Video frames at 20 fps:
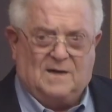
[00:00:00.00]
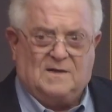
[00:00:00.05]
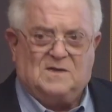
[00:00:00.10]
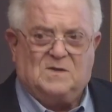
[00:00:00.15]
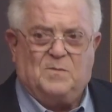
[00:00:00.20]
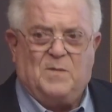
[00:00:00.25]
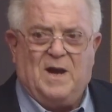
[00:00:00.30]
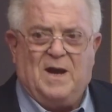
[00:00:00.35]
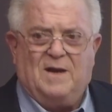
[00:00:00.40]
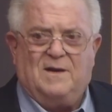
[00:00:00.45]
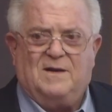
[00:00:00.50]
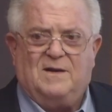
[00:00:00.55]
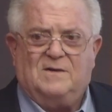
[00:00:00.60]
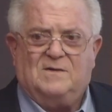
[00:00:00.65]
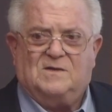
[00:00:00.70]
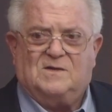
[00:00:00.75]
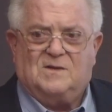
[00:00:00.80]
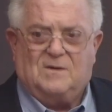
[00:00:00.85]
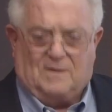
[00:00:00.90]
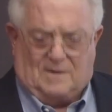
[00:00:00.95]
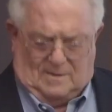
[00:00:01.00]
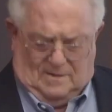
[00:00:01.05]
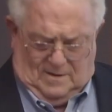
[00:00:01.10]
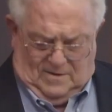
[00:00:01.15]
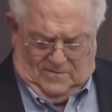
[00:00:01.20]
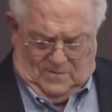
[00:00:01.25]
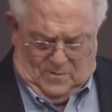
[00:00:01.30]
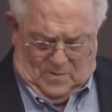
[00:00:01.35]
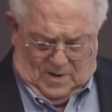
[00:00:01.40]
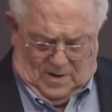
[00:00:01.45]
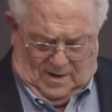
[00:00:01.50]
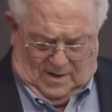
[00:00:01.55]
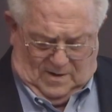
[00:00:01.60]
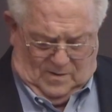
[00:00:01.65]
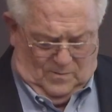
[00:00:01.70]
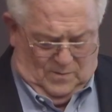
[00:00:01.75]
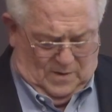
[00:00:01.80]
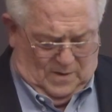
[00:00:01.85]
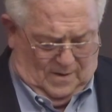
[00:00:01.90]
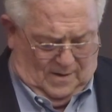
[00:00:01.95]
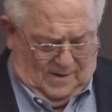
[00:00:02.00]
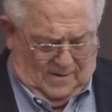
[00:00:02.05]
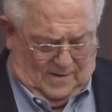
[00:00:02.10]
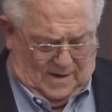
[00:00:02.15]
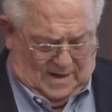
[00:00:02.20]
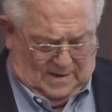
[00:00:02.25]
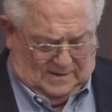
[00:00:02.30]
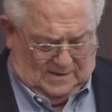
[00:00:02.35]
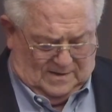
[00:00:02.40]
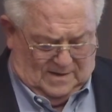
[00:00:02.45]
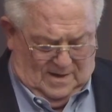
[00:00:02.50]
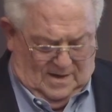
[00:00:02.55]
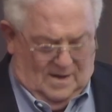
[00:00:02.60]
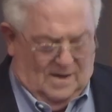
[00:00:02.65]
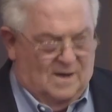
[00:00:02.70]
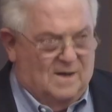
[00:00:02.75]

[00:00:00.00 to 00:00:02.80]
expanding circle of American bureaucrats